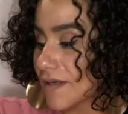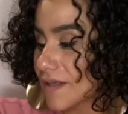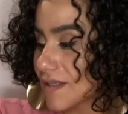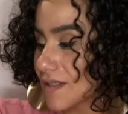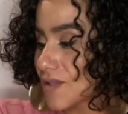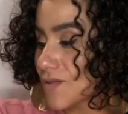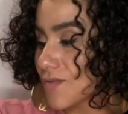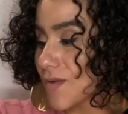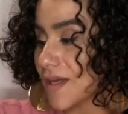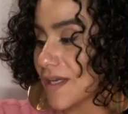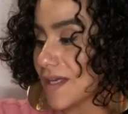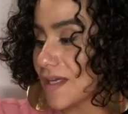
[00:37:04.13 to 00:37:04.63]
It's
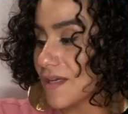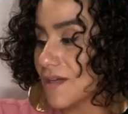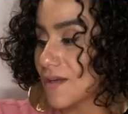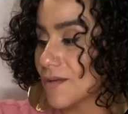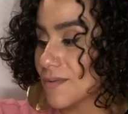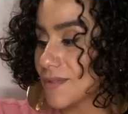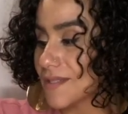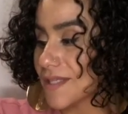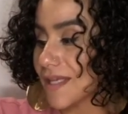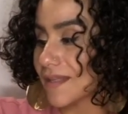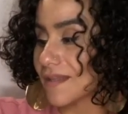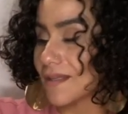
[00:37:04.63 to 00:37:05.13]
right here. It
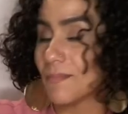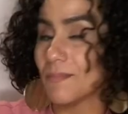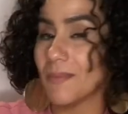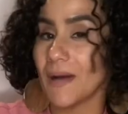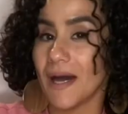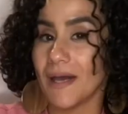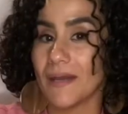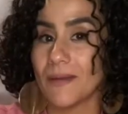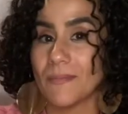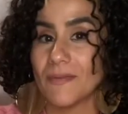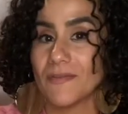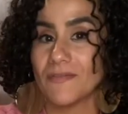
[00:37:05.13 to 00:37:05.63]
was at the
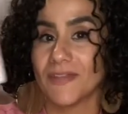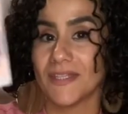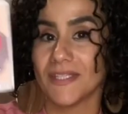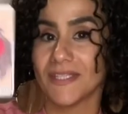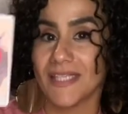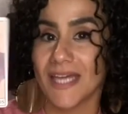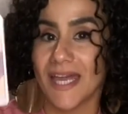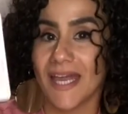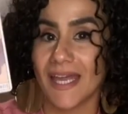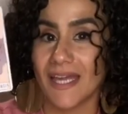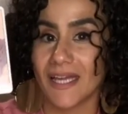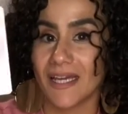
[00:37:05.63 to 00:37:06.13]
bottom of the
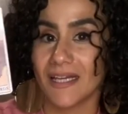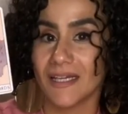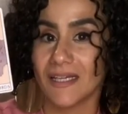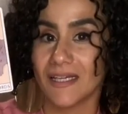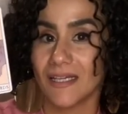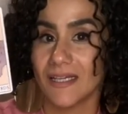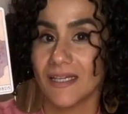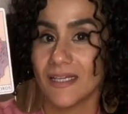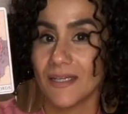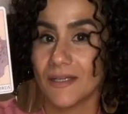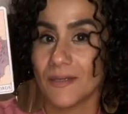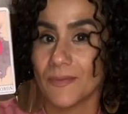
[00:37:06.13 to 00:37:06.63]
deck.
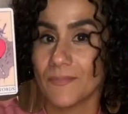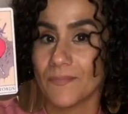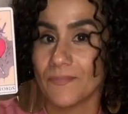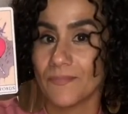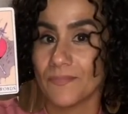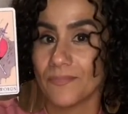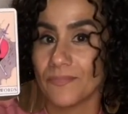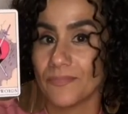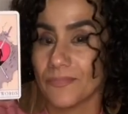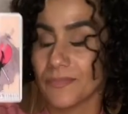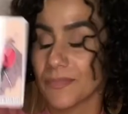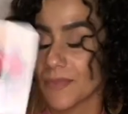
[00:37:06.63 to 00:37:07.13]

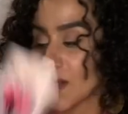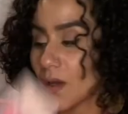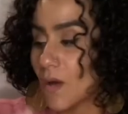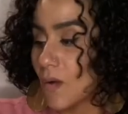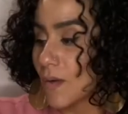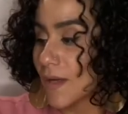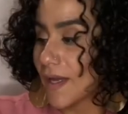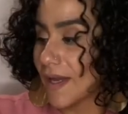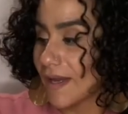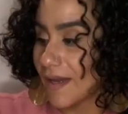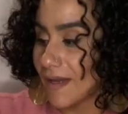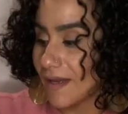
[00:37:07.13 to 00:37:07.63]

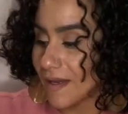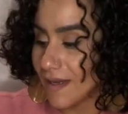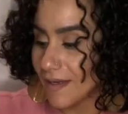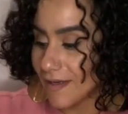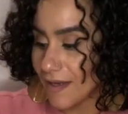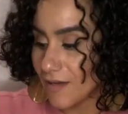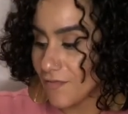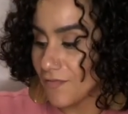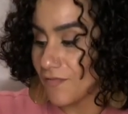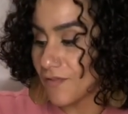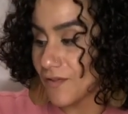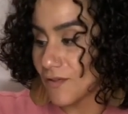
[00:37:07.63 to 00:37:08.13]
Okay, and I
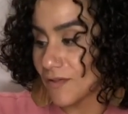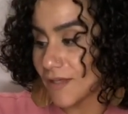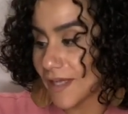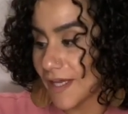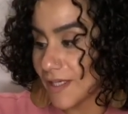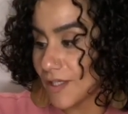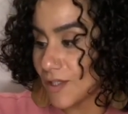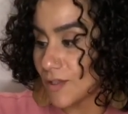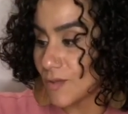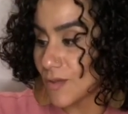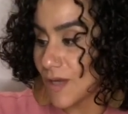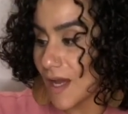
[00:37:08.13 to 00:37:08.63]
feel
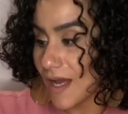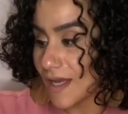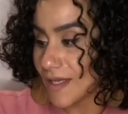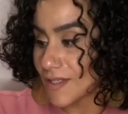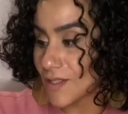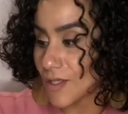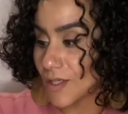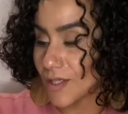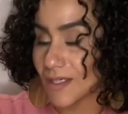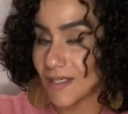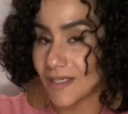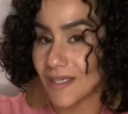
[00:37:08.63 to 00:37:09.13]
like you guys
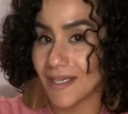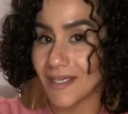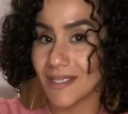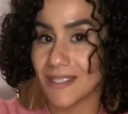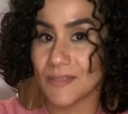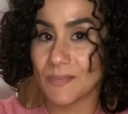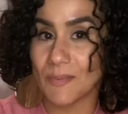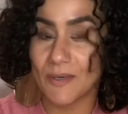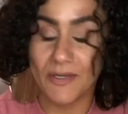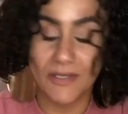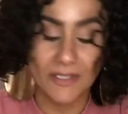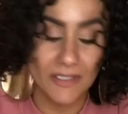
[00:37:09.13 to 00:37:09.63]
are going to
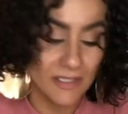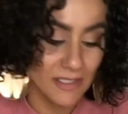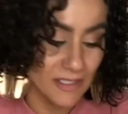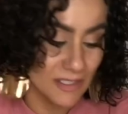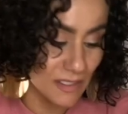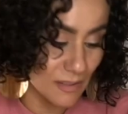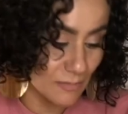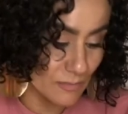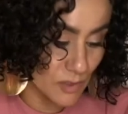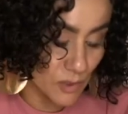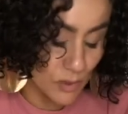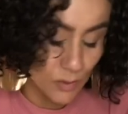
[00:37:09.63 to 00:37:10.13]
experience
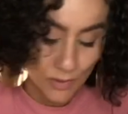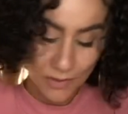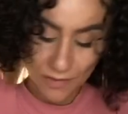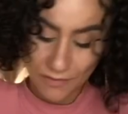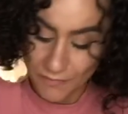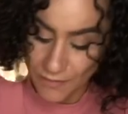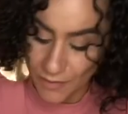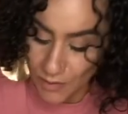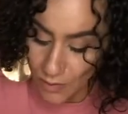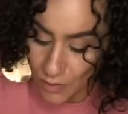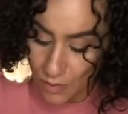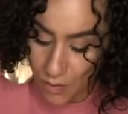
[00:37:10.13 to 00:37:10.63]
some sort of
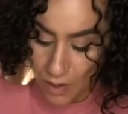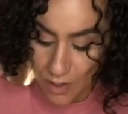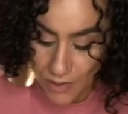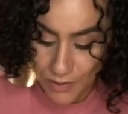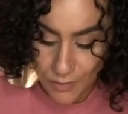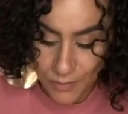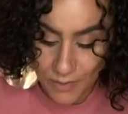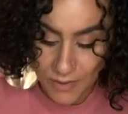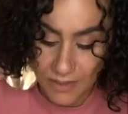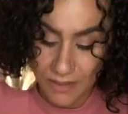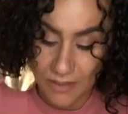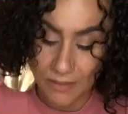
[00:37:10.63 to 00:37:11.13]
a loss
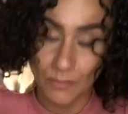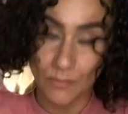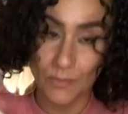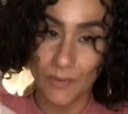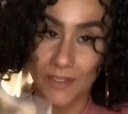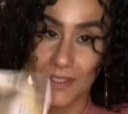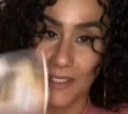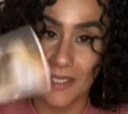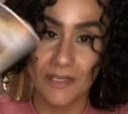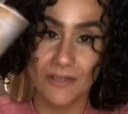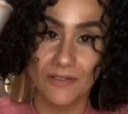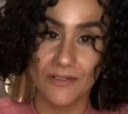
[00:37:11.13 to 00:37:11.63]
with someone.
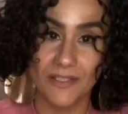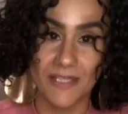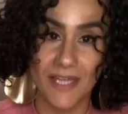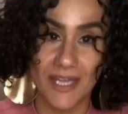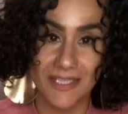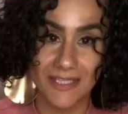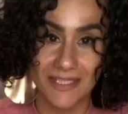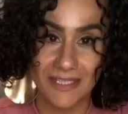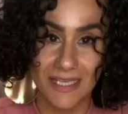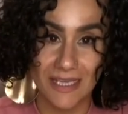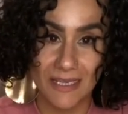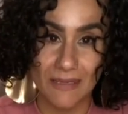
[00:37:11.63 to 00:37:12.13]
Here's that
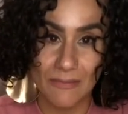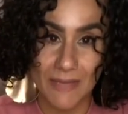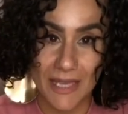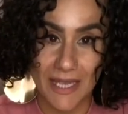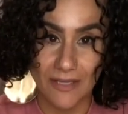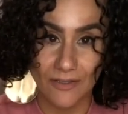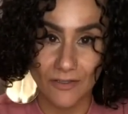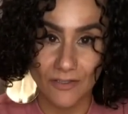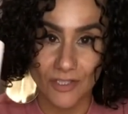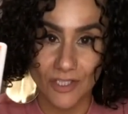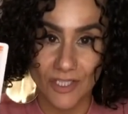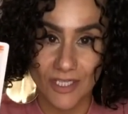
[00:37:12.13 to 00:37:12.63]
same
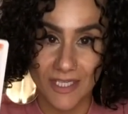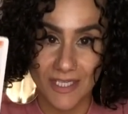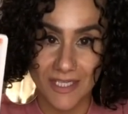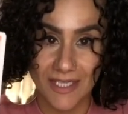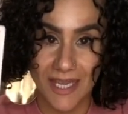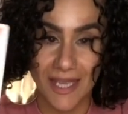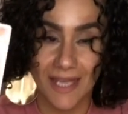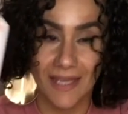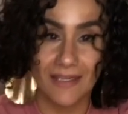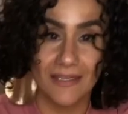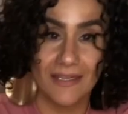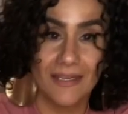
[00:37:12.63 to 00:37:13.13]
energy
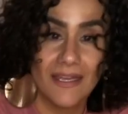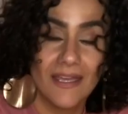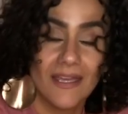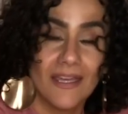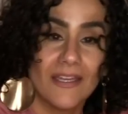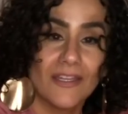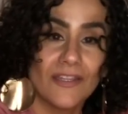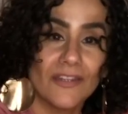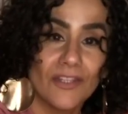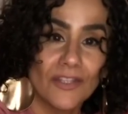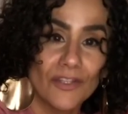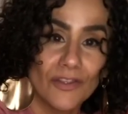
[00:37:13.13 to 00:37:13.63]
again,
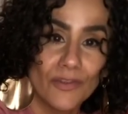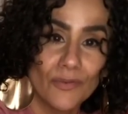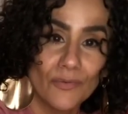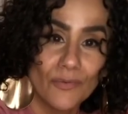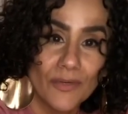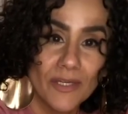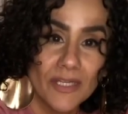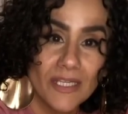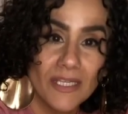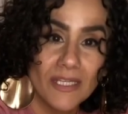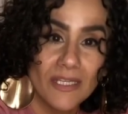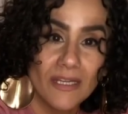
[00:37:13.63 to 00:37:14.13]
the
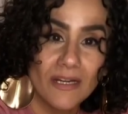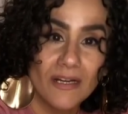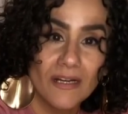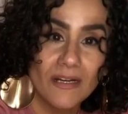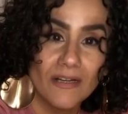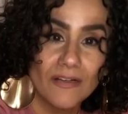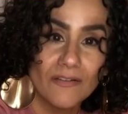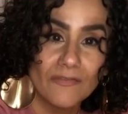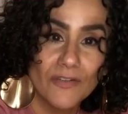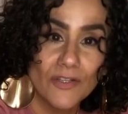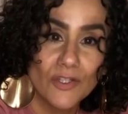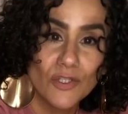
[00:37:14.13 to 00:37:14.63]
3
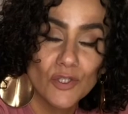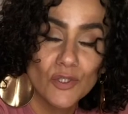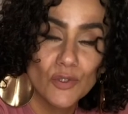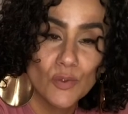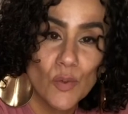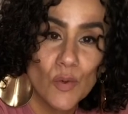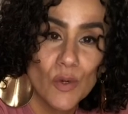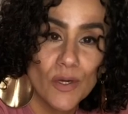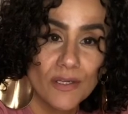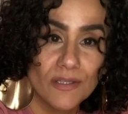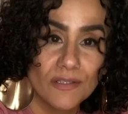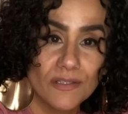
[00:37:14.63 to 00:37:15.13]
of
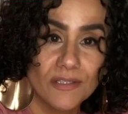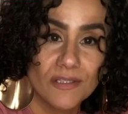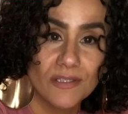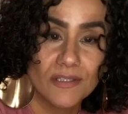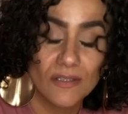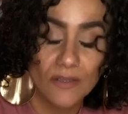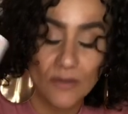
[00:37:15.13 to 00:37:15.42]
Swords.